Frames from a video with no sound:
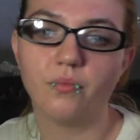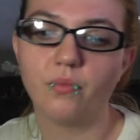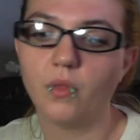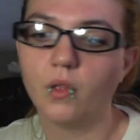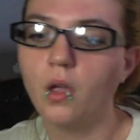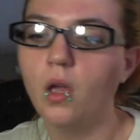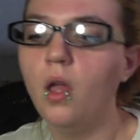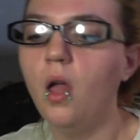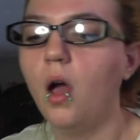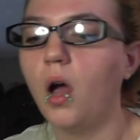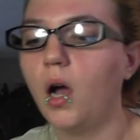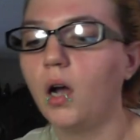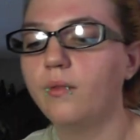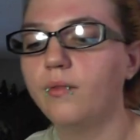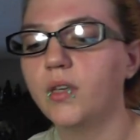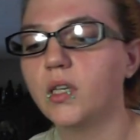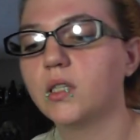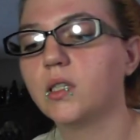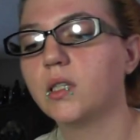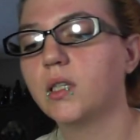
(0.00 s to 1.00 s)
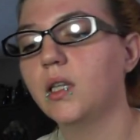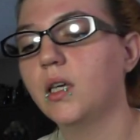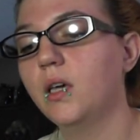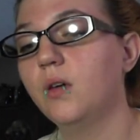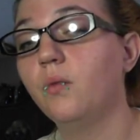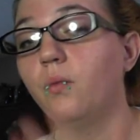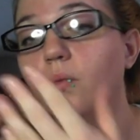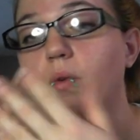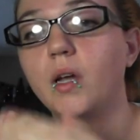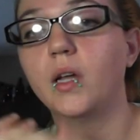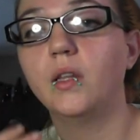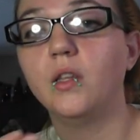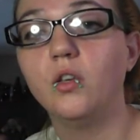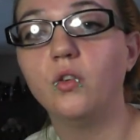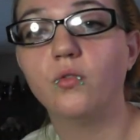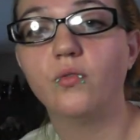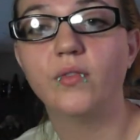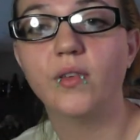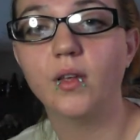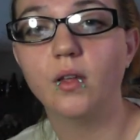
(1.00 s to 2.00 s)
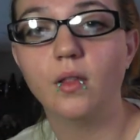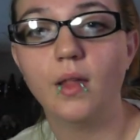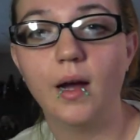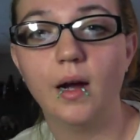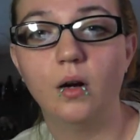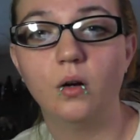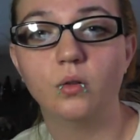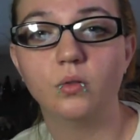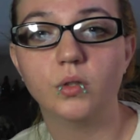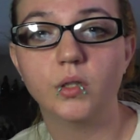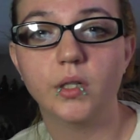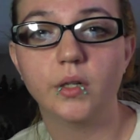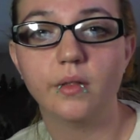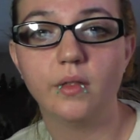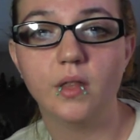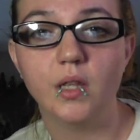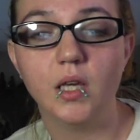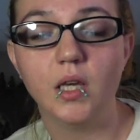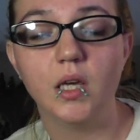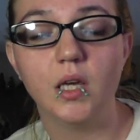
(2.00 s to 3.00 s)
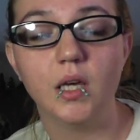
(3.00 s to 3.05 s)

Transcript: Obviously, when you fill out the,